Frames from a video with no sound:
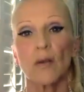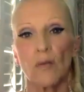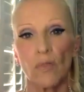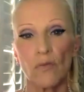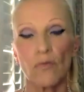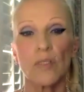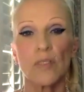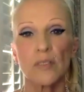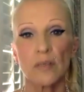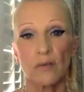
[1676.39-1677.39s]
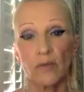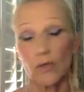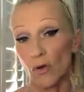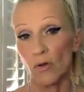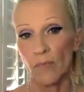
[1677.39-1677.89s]
on the risk of a
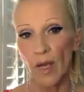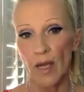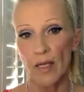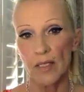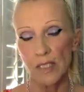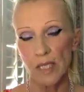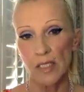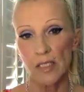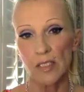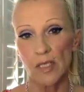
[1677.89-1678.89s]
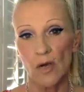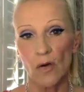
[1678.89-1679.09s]
non-paying tenant,